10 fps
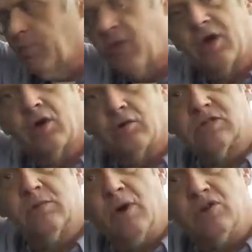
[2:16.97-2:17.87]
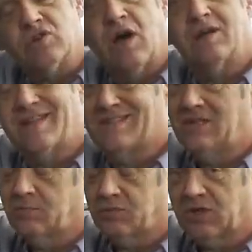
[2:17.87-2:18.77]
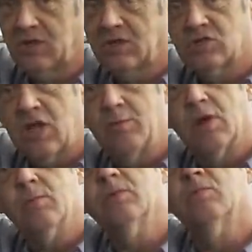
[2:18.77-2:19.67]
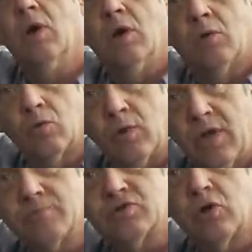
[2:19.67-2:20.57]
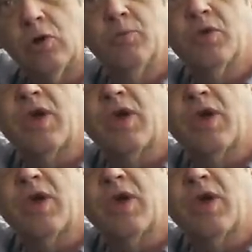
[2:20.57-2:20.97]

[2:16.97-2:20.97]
That calcium oxide actually isn't particularly stable, it will reabsorb the,